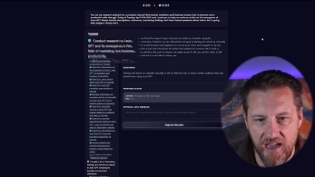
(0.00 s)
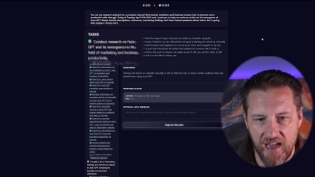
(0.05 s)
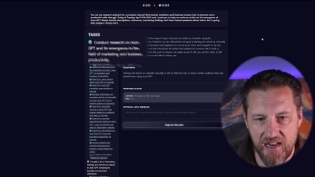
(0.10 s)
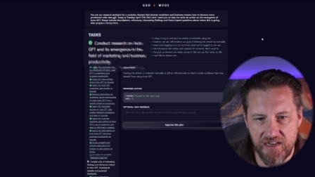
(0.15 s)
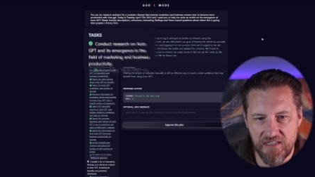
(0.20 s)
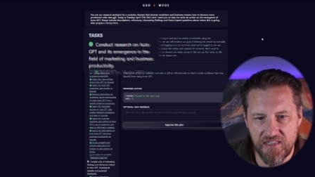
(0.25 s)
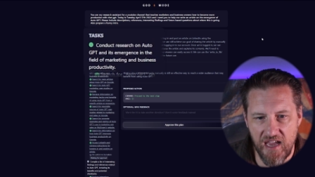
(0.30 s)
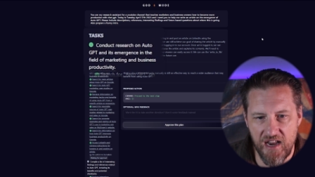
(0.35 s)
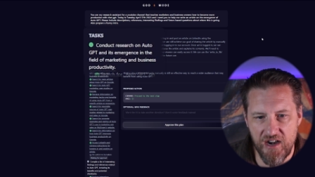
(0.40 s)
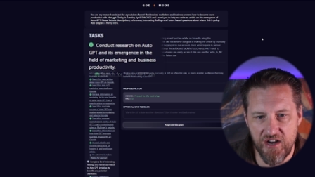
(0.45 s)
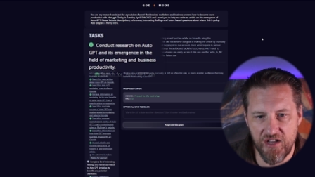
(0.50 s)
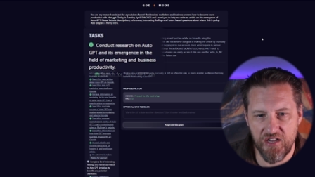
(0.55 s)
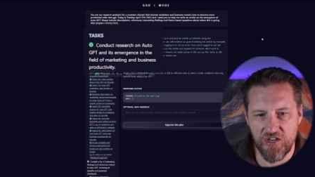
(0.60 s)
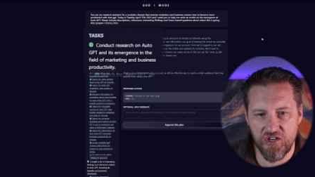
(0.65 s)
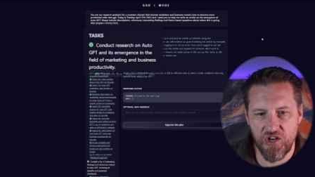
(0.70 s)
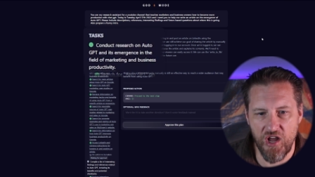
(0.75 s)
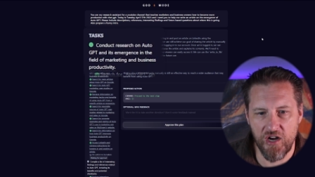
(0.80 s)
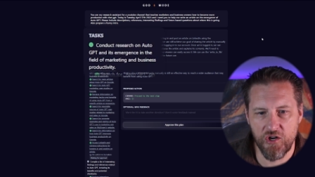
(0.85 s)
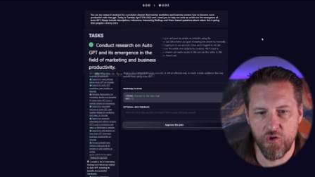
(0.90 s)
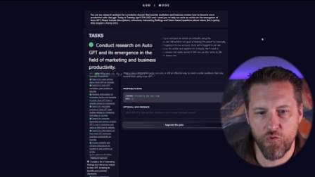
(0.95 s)
It decided to
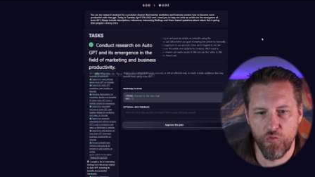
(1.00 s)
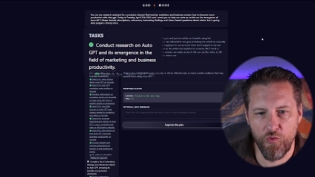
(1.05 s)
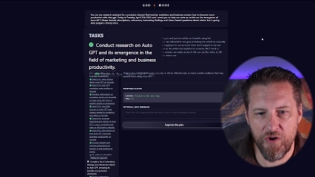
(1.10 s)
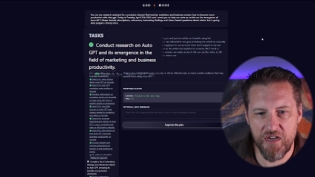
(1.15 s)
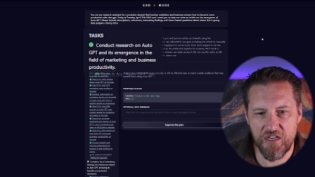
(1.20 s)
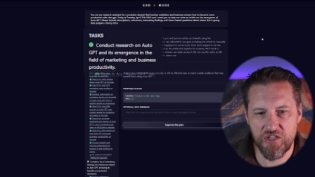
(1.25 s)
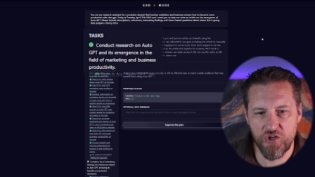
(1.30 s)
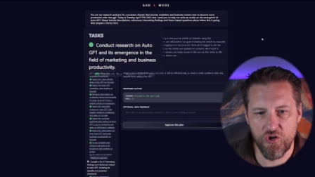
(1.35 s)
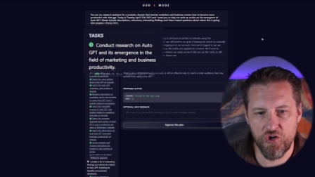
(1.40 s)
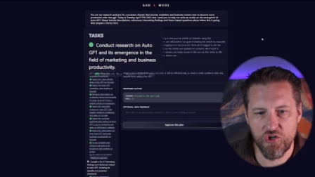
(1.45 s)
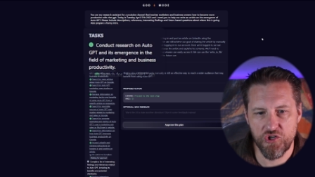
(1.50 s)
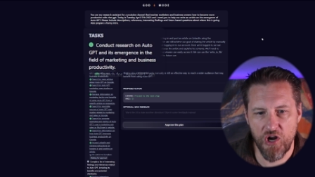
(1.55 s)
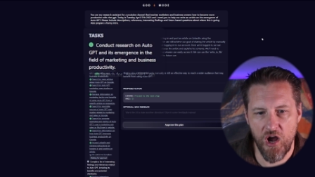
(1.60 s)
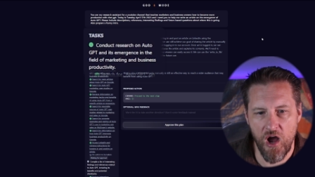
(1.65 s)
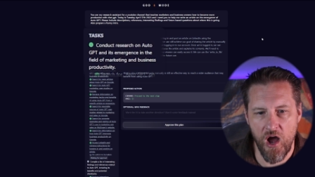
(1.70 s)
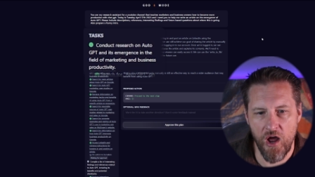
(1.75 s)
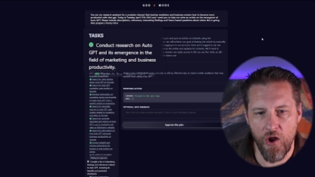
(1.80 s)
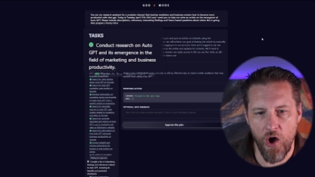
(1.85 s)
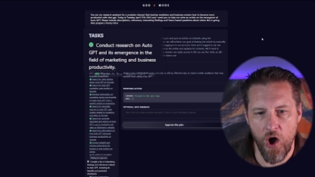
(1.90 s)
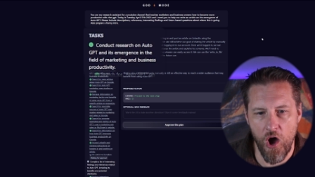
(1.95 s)
conduct research
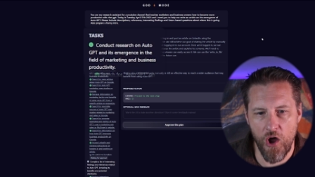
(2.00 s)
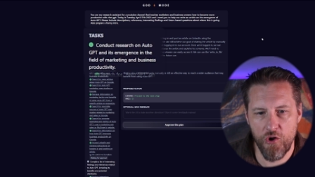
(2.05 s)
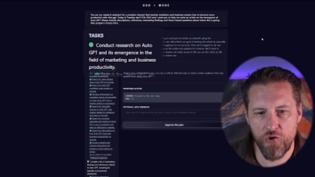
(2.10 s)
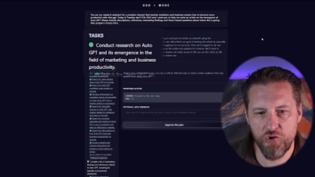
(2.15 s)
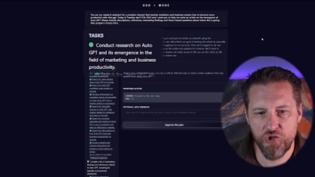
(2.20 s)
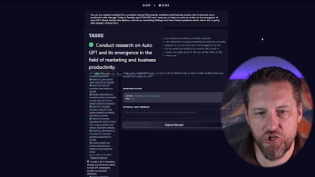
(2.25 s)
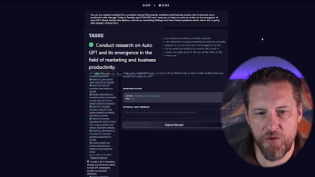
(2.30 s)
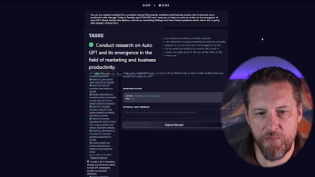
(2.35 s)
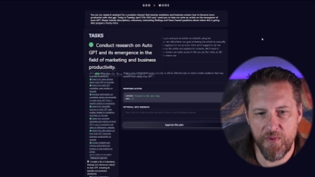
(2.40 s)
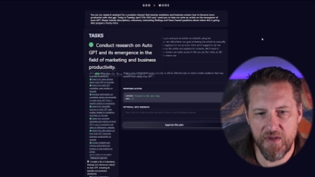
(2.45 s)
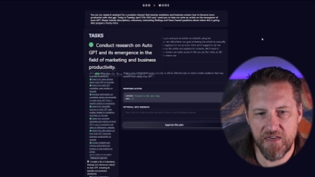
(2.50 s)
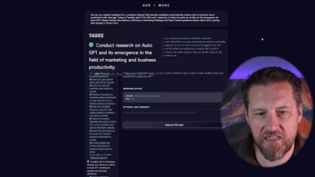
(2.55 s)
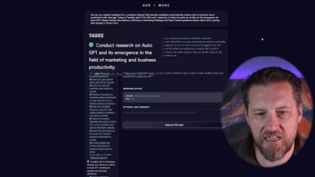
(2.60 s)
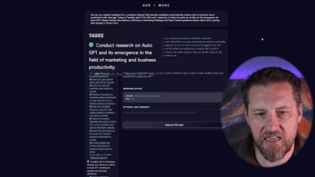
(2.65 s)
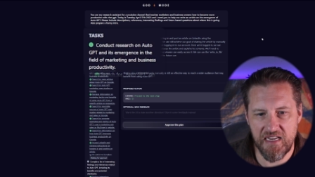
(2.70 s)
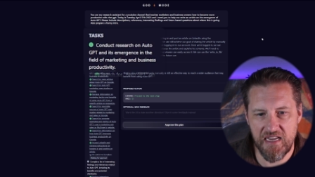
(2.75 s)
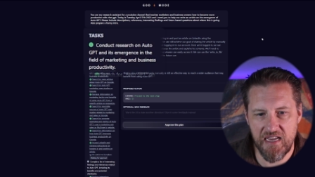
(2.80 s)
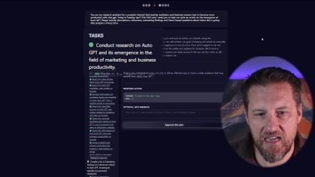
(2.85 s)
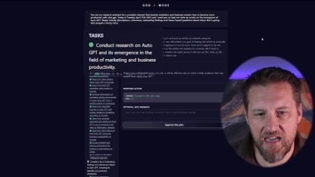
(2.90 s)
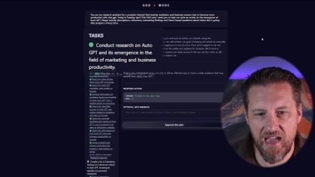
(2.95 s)
on
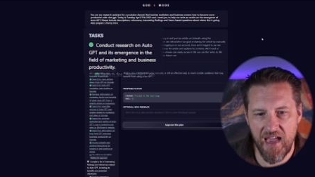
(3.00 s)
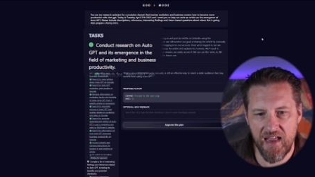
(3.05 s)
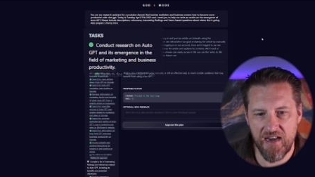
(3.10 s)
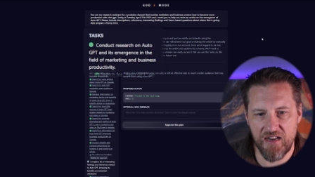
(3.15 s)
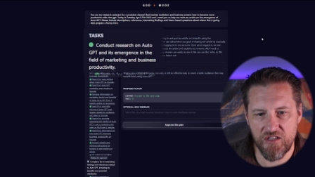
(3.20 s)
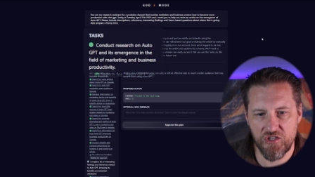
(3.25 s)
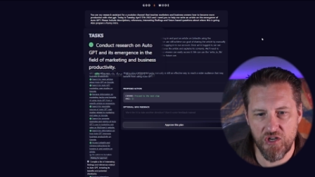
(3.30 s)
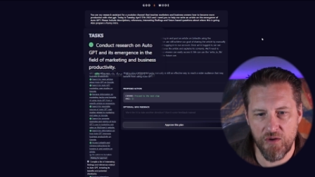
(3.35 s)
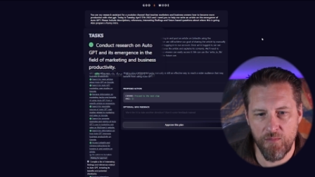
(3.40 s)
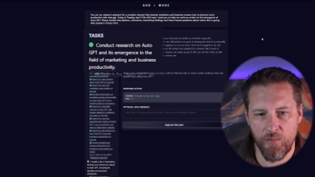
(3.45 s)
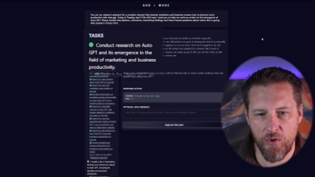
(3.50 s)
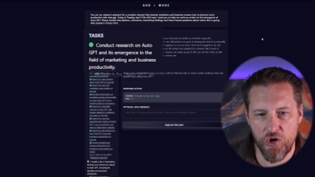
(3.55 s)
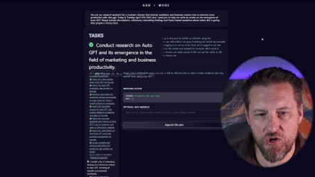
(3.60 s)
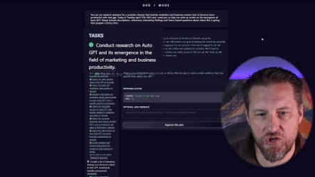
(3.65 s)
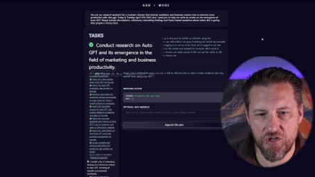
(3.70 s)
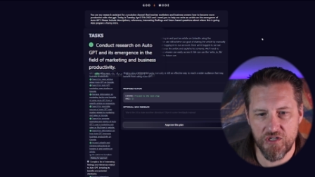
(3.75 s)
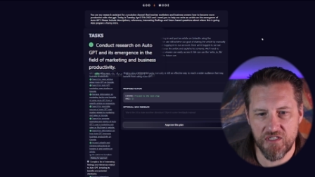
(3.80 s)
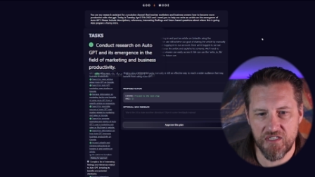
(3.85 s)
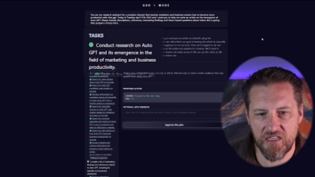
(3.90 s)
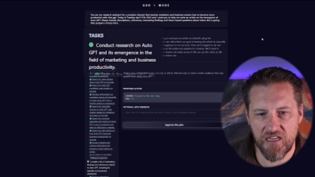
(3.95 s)
AutoGPT and its
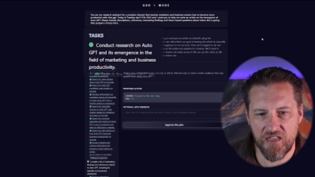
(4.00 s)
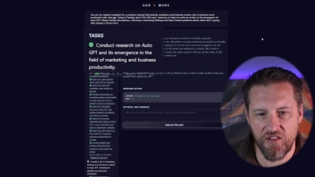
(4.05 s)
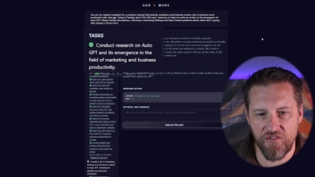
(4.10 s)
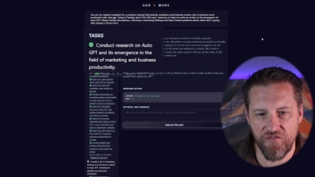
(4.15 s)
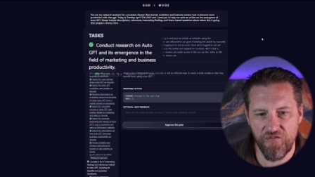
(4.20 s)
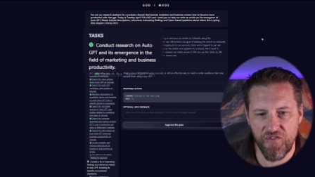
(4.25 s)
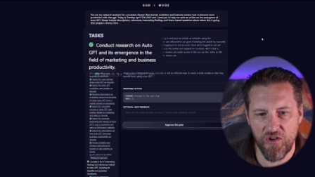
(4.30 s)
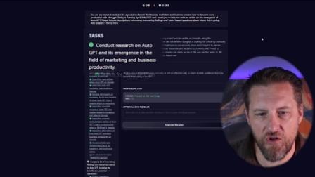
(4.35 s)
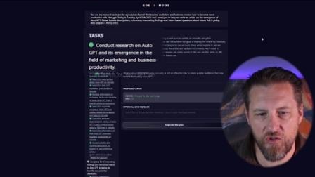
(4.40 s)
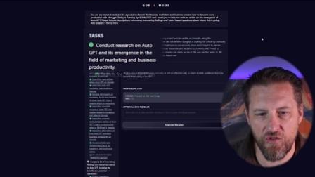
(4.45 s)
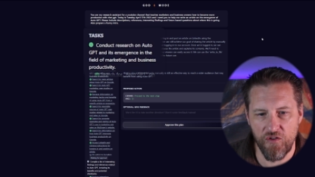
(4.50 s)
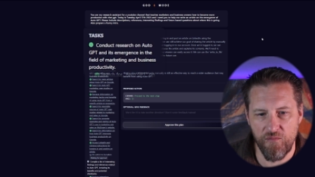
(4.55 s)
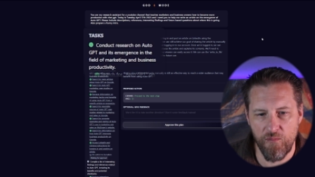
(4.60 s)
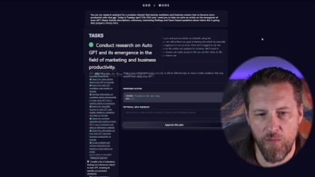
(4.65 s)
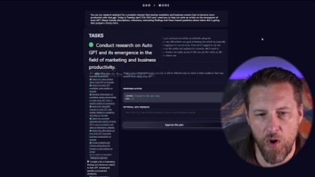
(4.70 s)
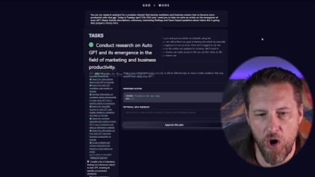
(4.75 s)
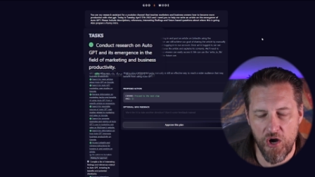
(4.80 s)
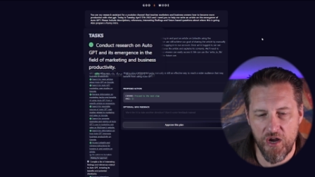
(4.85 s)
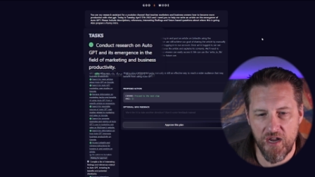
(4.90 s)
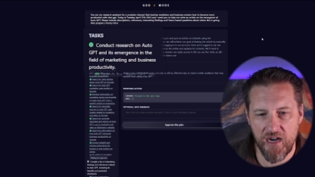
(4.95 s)
emergence in the field of
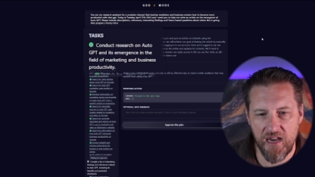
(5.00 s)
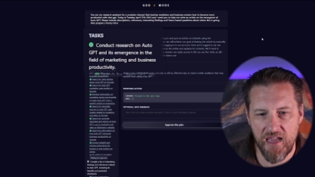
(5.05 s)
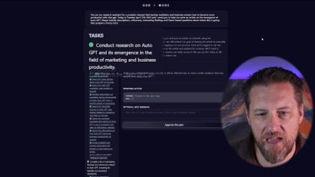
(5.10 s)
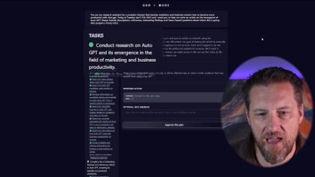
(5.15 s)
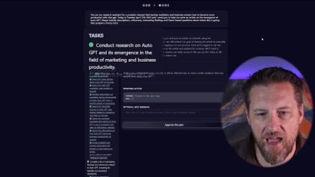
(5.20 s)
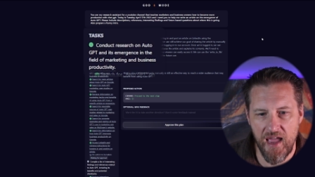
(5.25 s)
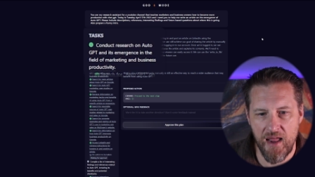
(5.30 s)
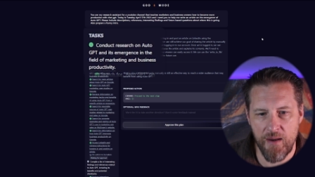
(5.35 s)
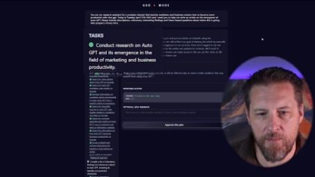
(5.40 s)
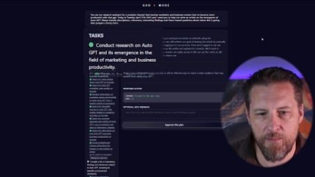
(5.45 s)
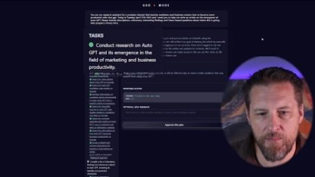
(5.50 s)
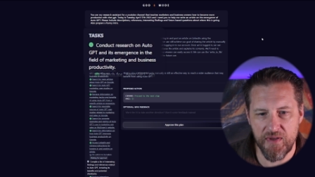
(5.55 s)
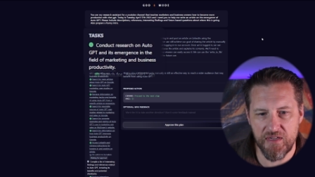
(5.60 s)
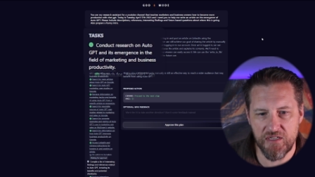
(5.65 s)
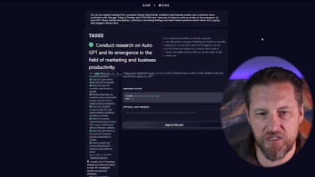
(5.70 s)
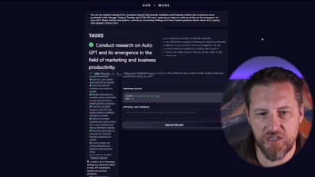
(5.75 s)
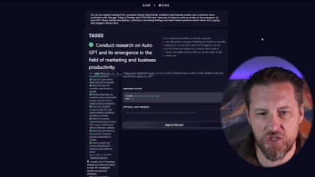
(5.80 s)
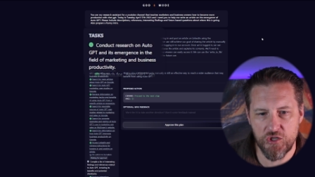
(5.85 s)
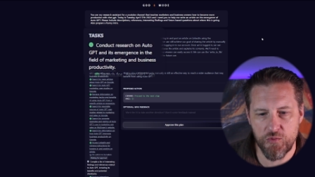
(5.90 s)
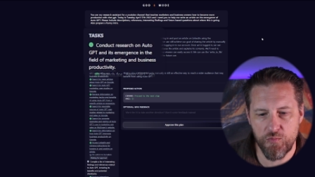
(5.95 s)
marketing and
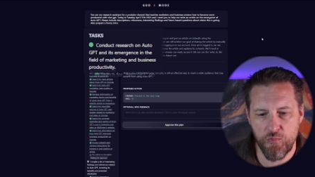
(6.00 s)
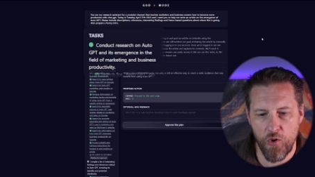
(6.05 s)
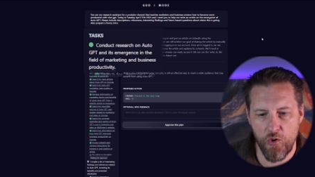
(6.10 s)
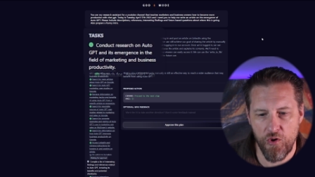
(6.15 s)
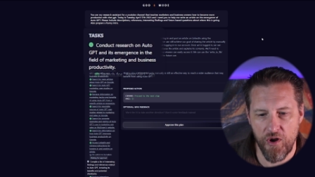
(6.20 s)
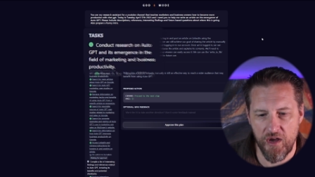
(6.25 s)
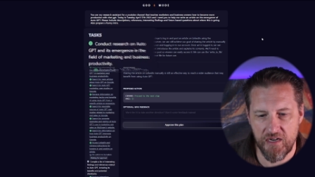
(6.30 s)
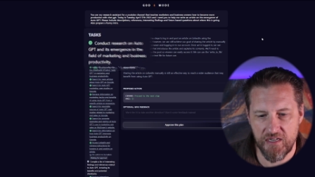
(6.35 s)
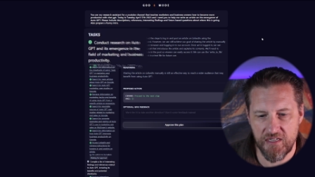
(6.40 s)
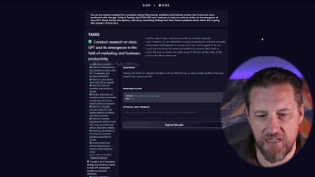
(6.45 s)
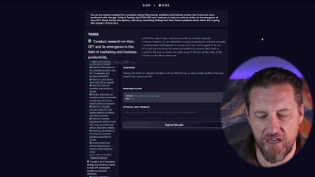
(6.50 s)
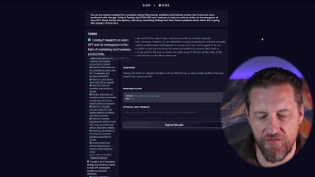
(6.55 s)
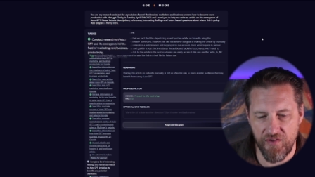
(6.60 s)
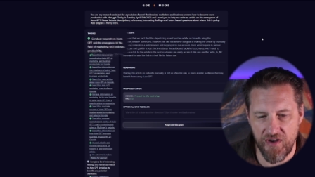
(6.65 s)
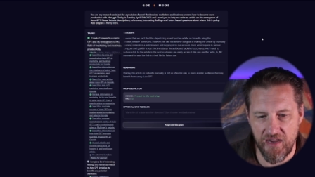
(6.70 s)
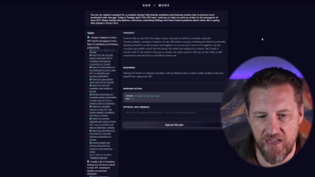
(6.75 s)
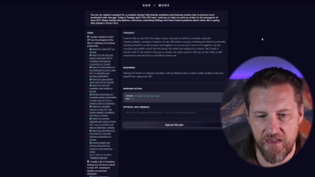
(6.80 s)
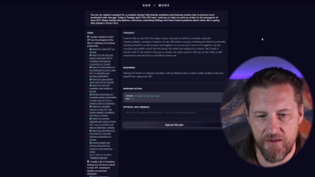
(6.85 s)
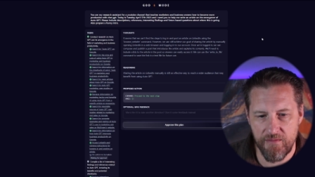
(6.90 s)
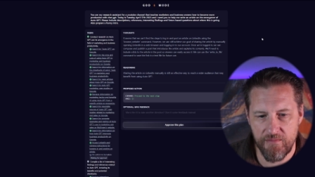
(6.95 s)
business
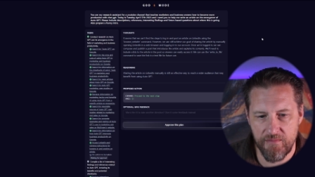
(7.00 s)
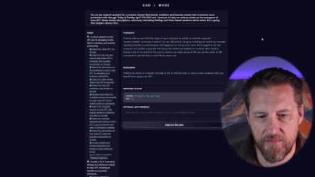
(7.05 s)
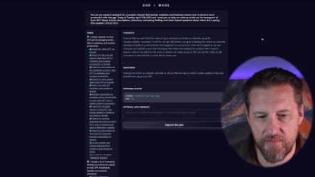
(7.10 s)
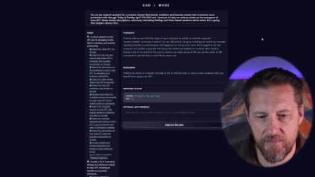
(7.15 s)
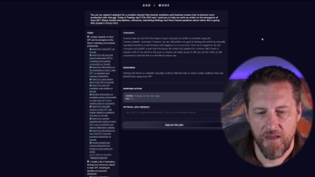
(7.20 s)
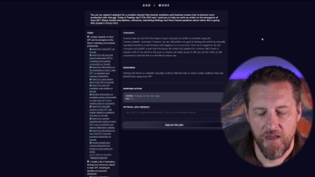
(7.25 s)
productivity.